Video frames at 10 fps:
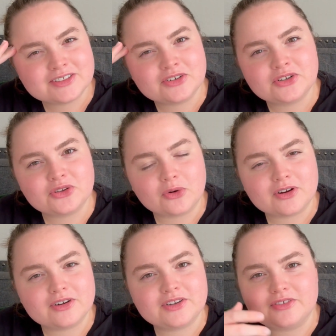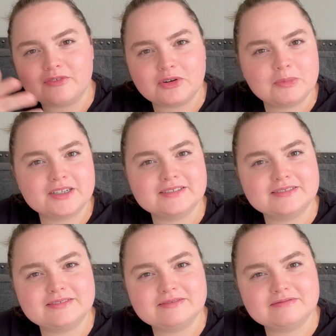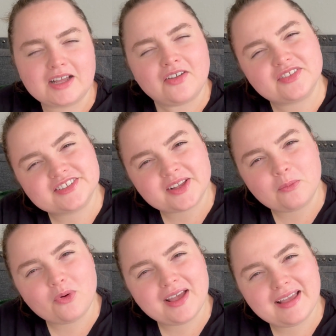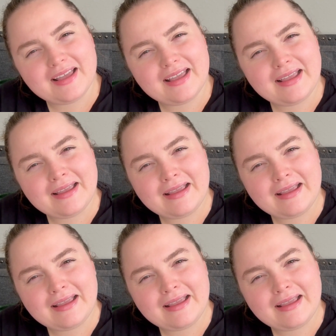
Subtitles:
You're a New Yorker and you've never been on the subway?